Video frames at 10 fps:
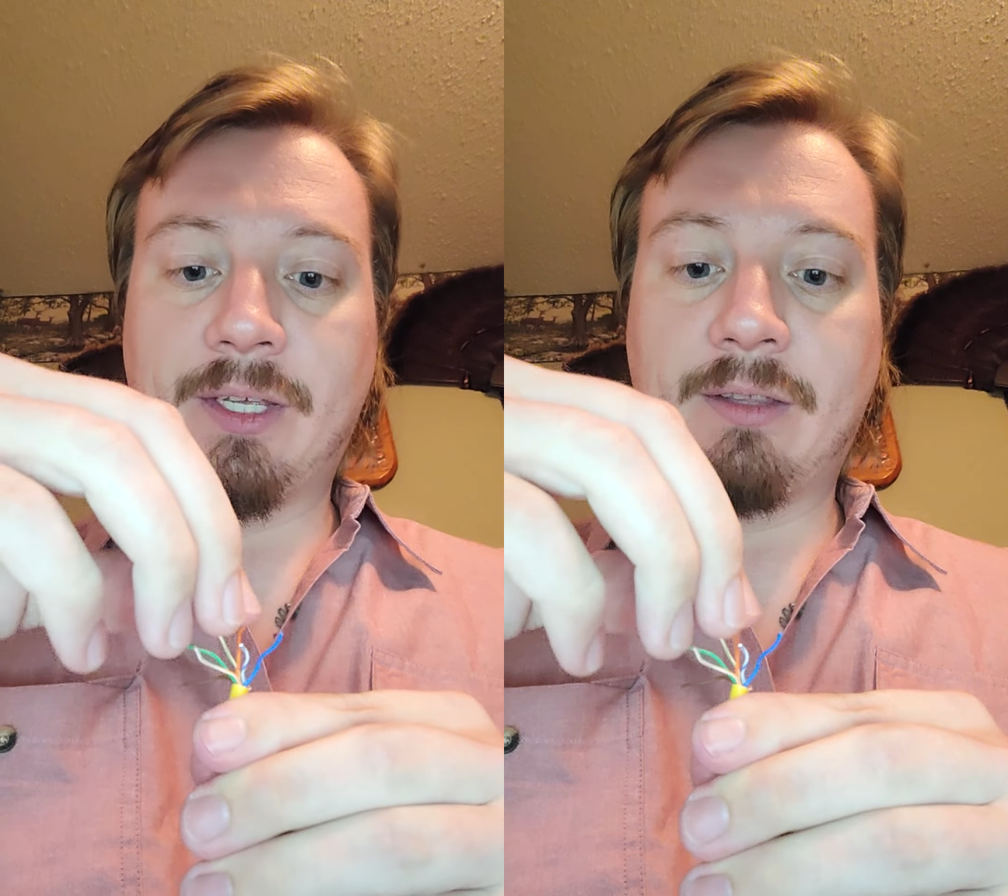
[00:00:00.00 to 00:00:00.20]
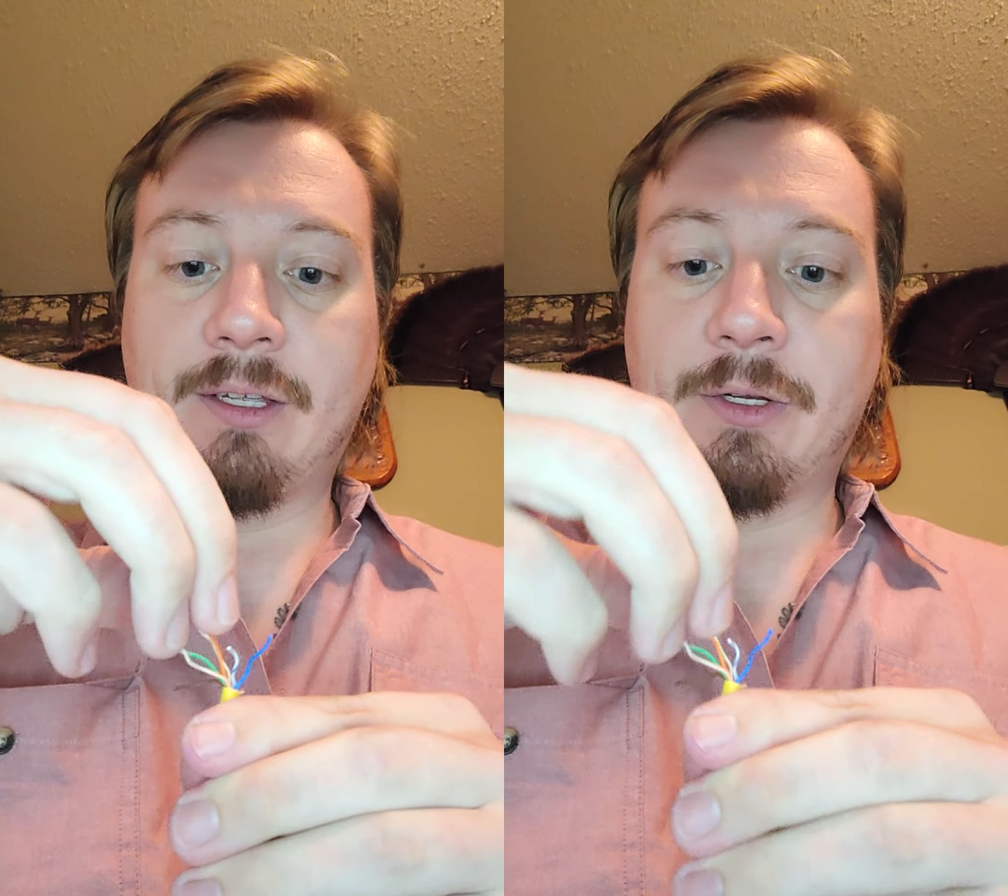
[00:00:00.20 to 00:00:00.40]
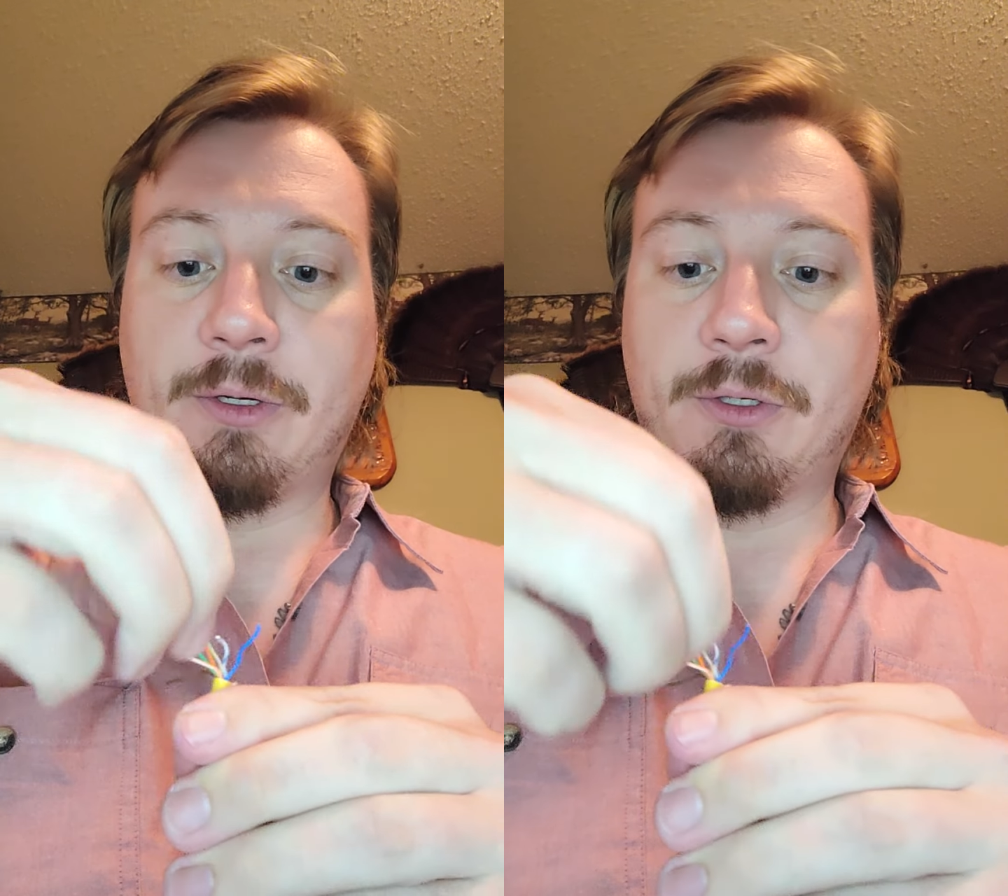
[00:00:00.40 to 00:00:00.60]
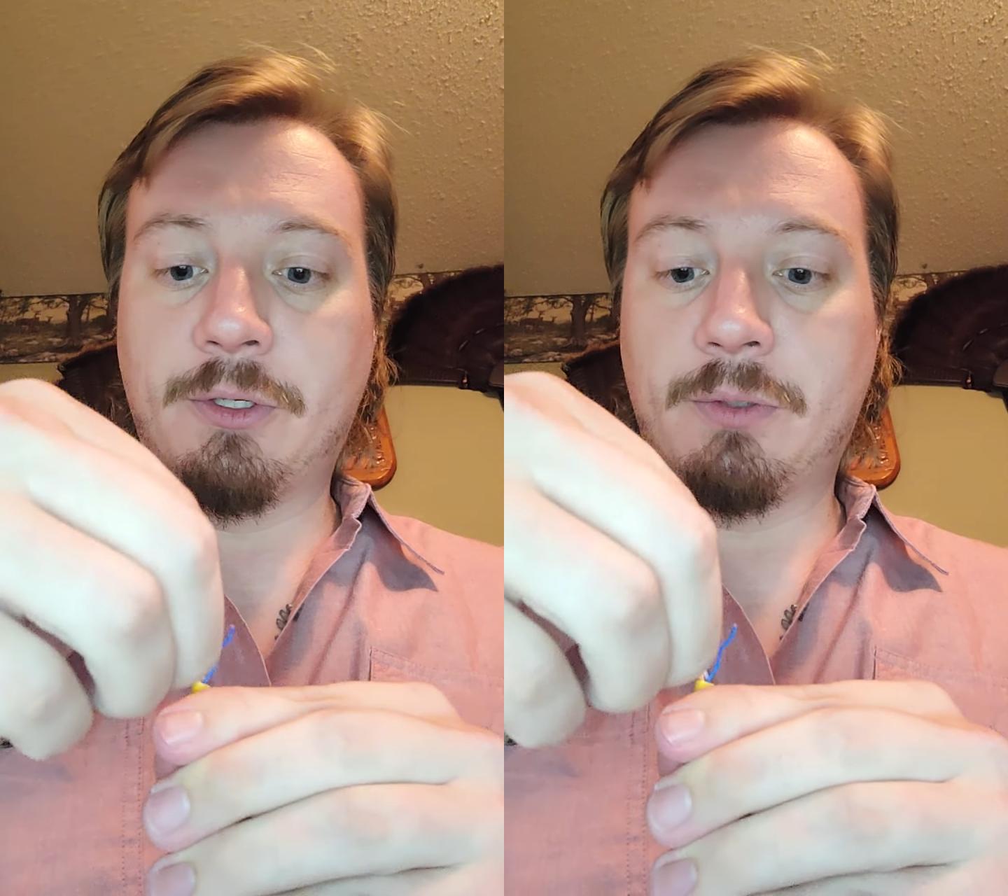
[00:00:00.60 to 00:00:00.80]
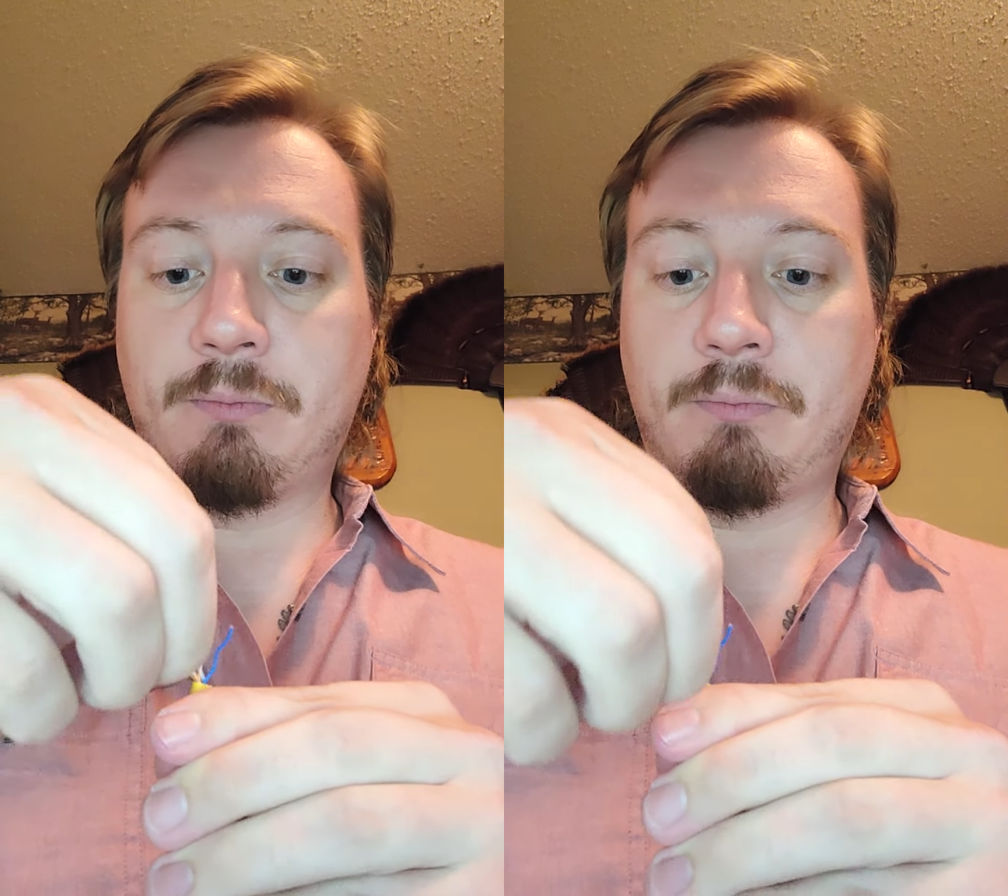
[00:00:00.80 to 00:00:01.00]
and then you're
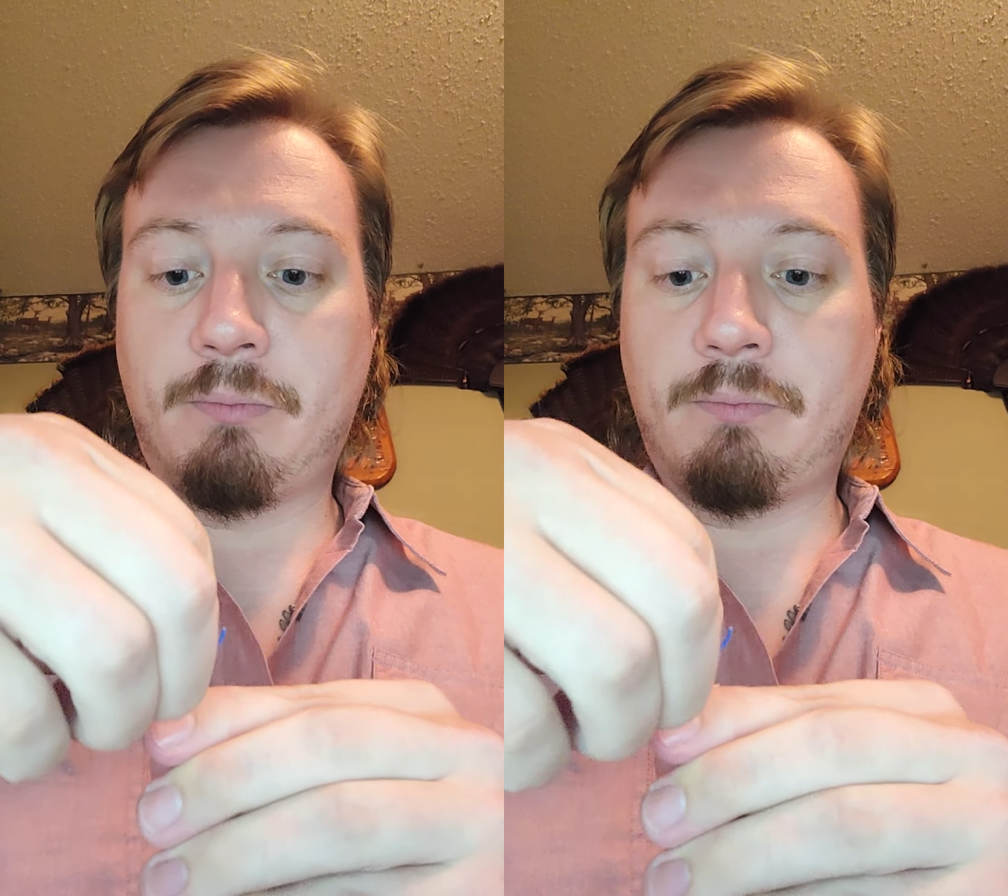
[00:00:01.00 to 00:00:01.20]
just